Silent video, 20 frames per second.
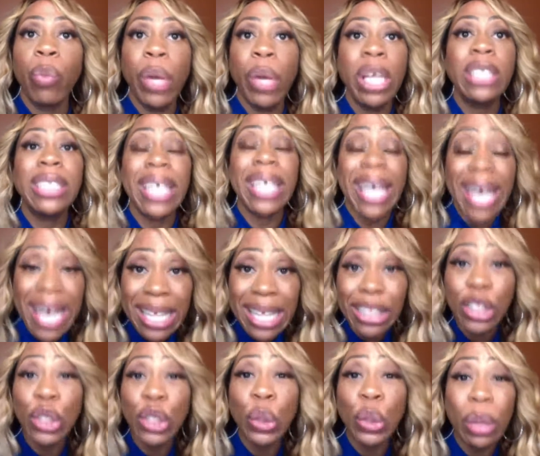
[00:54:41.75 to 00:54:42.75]
tend
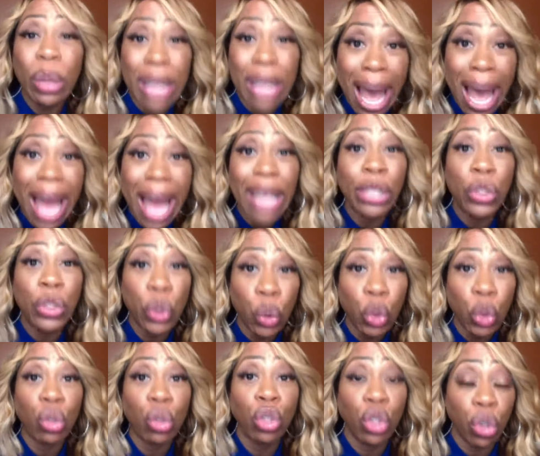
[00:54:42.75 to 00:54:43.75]
to not do
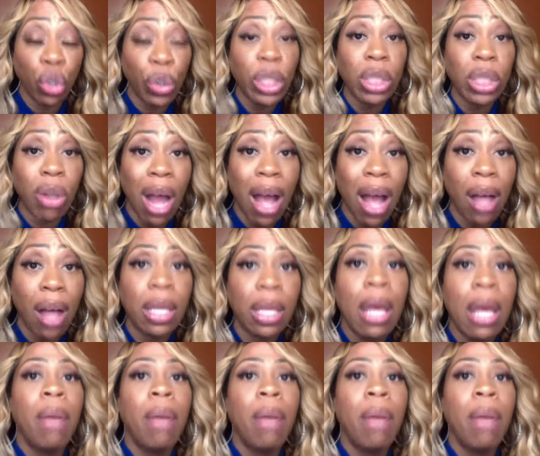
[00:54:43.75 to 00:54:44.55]
jury trials